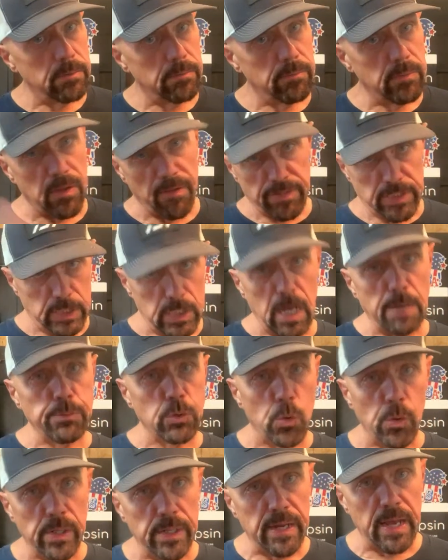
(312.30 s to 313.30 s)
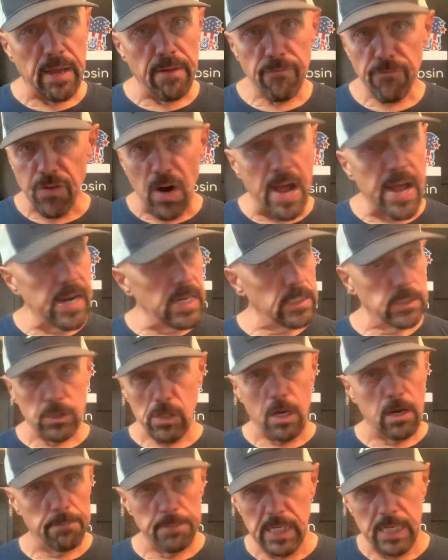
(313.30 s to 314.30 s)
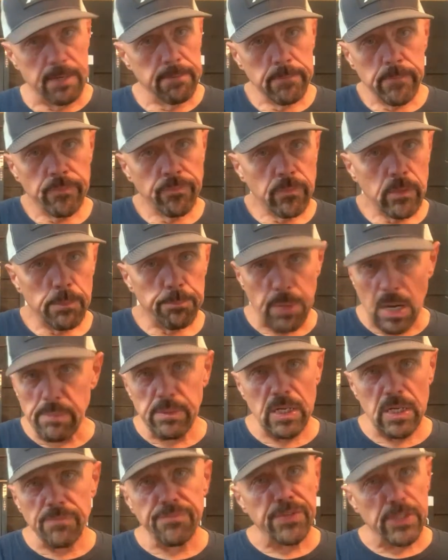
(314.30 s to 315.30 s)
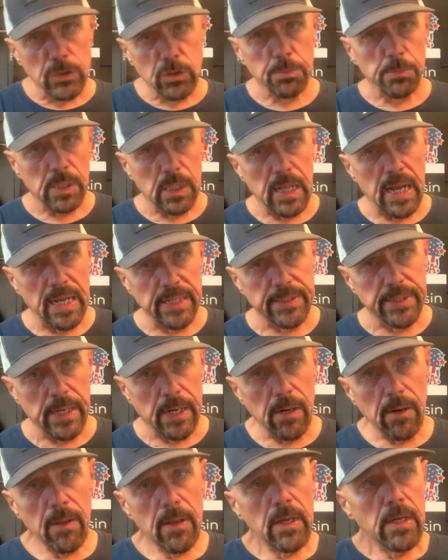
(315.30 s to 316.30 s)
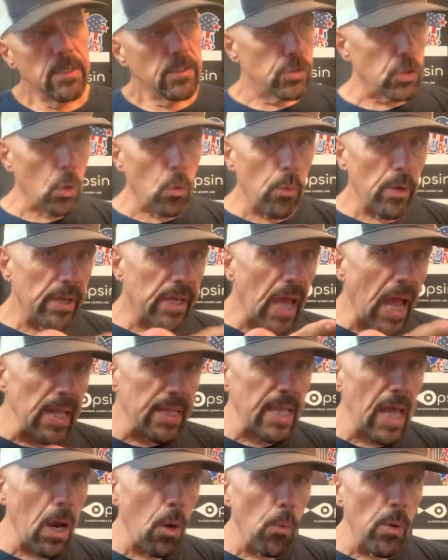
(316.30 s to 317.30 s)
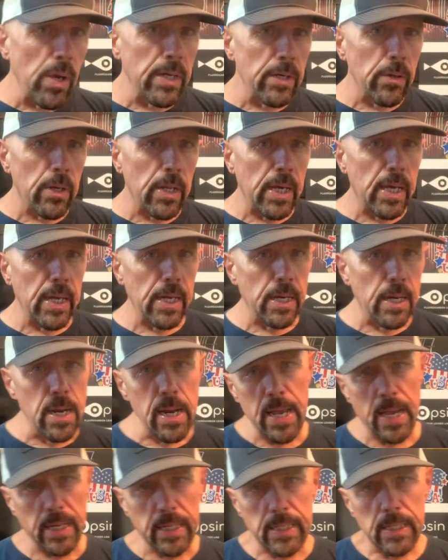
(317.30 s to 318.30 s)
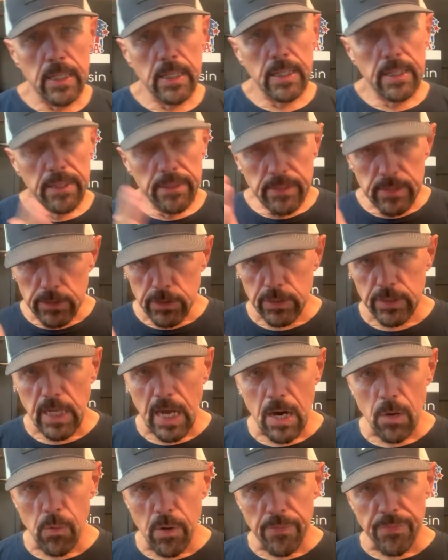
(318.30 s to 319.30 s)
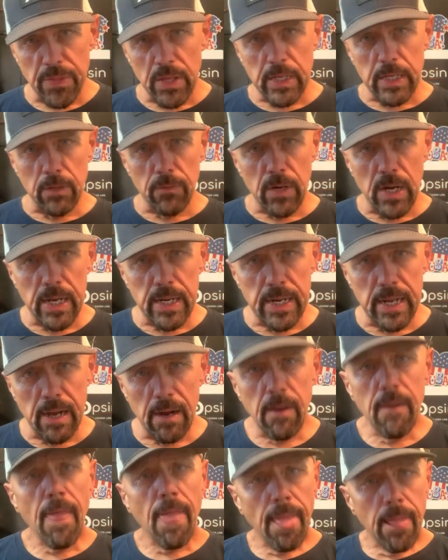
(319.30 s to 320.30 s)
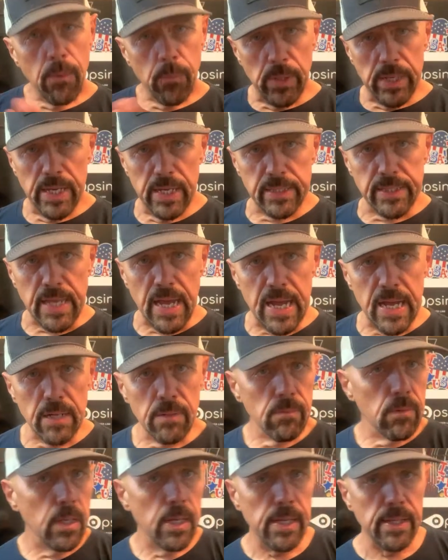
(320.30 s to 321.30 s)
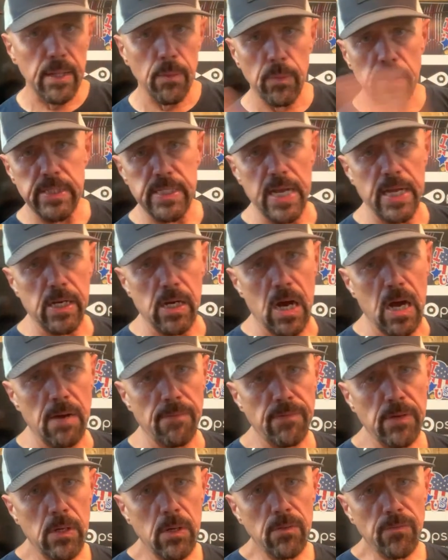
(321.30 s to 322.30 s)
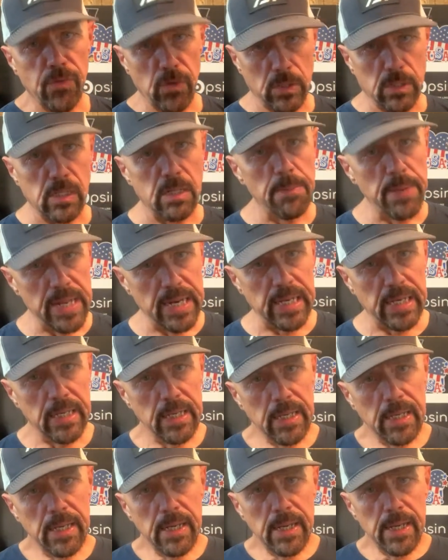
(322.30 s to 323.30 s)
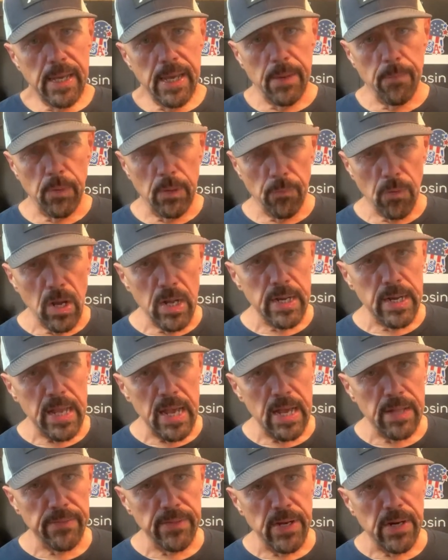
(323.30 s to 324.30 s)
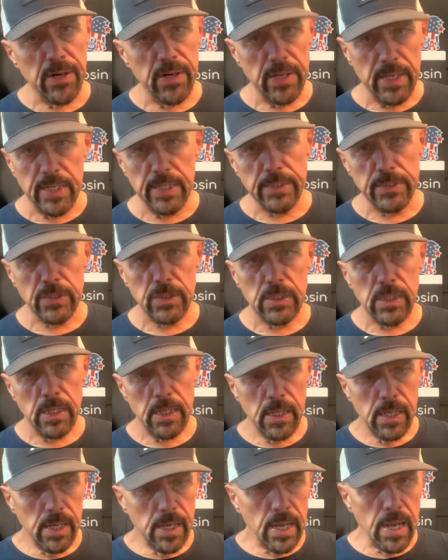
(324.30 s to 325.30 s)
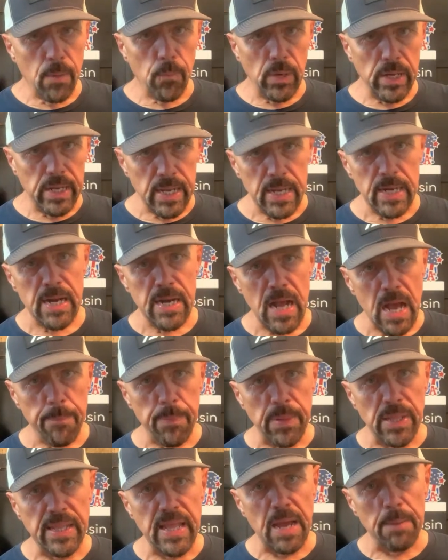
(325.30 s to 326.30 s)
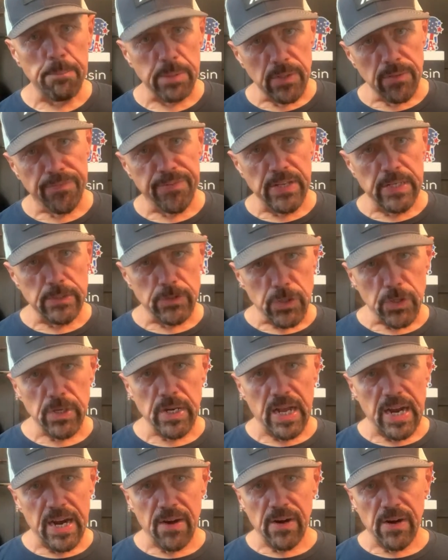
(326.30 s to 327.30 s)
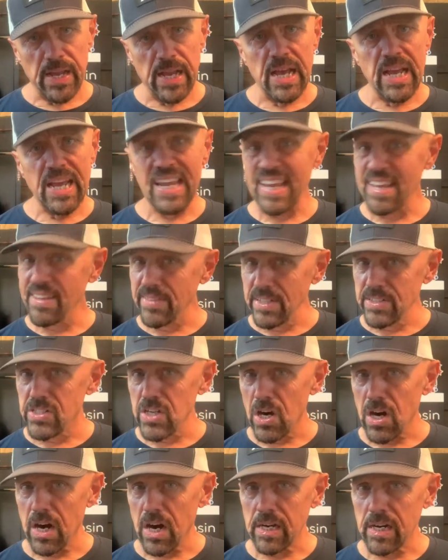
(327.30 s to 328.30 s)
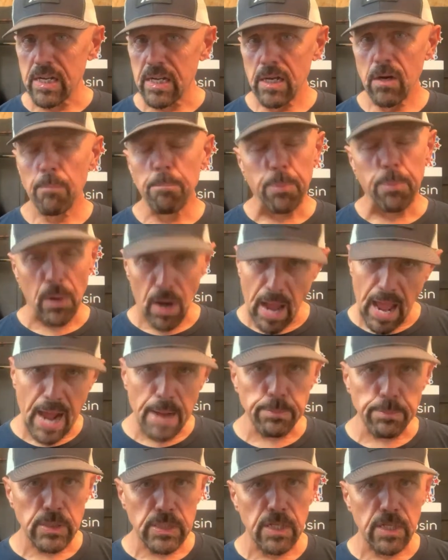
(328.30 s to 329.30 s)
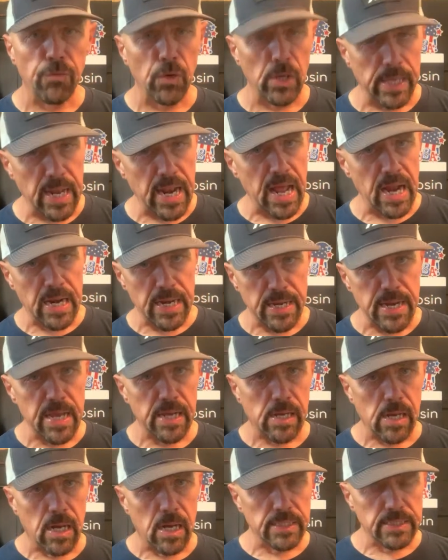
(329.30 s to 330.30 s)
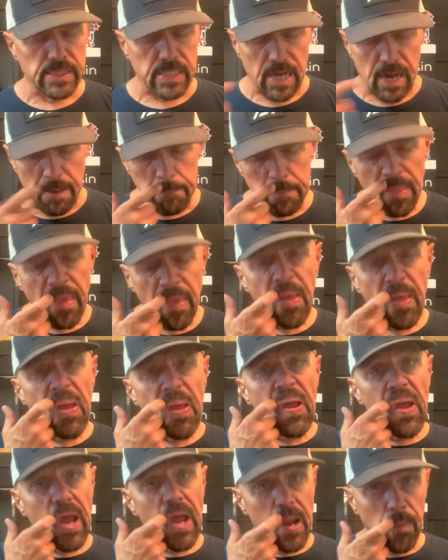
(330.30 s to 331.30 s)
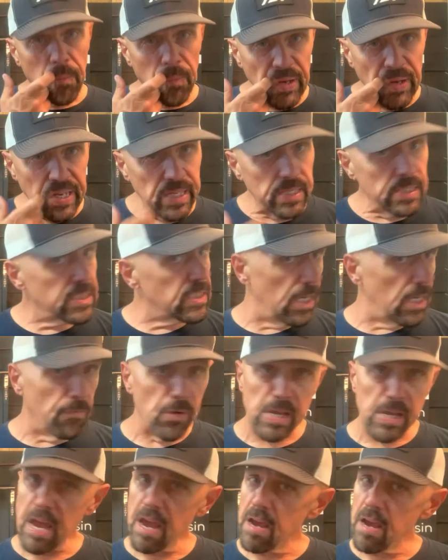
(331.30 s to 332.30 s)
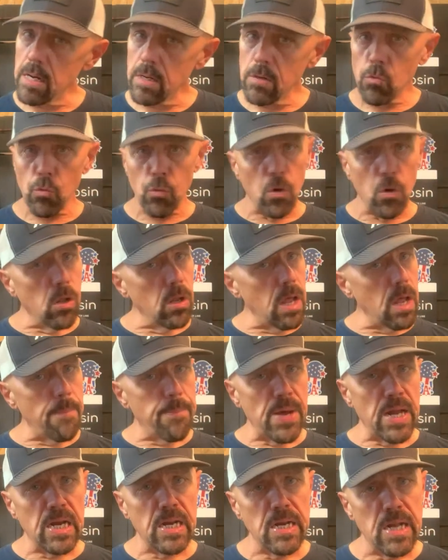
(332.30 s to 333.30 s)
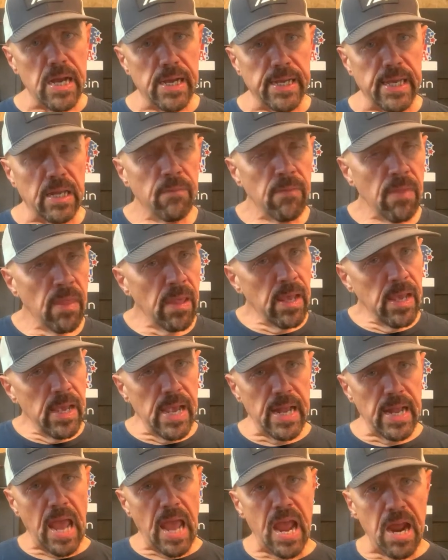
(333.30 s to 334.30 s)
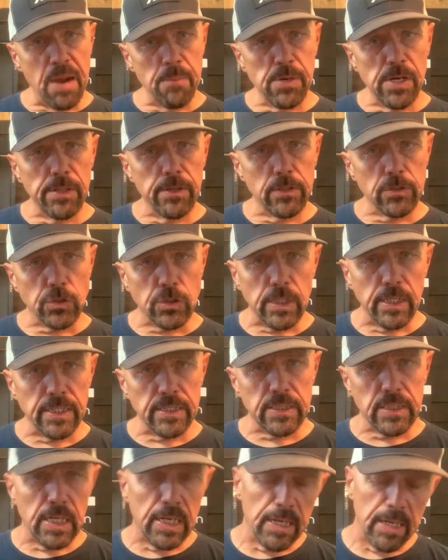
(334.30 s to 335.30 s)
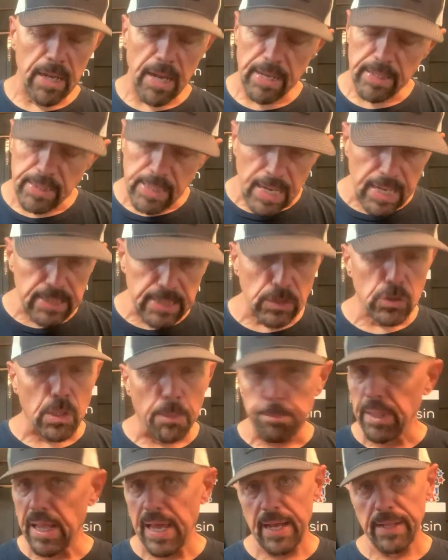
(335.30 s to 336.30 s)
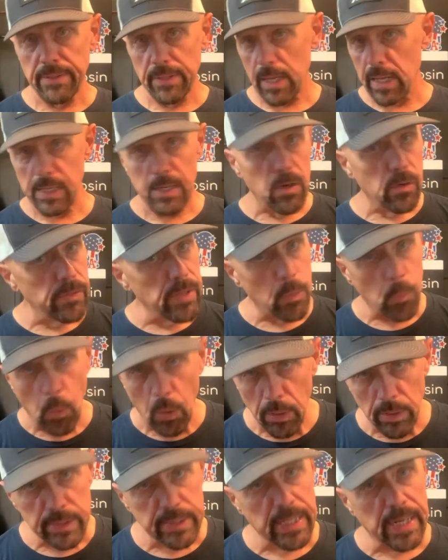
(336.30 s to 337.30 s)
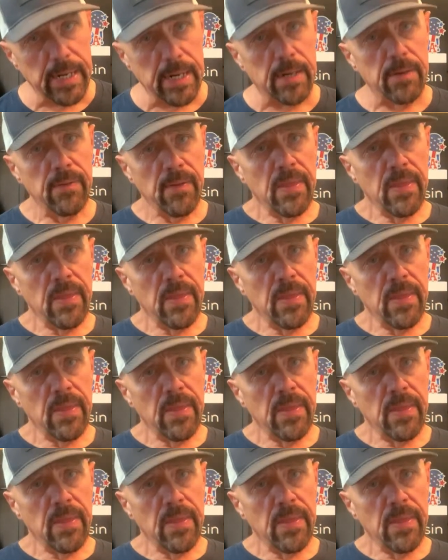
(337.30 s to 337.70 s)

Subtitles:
the subsequent day, Friday, is going to be probably unfishable out there. So we got that window to hit Nick. This is how we're thinking right now. We hit that, and then we take off for Clemente. And we run down there east, and we end up in that bluefin tuna area in the dark, perhaps, if we get out of Nick on time, and we see if we can't roll up on a nugget and hammer those things at night. That's the plan. I know they weren't there,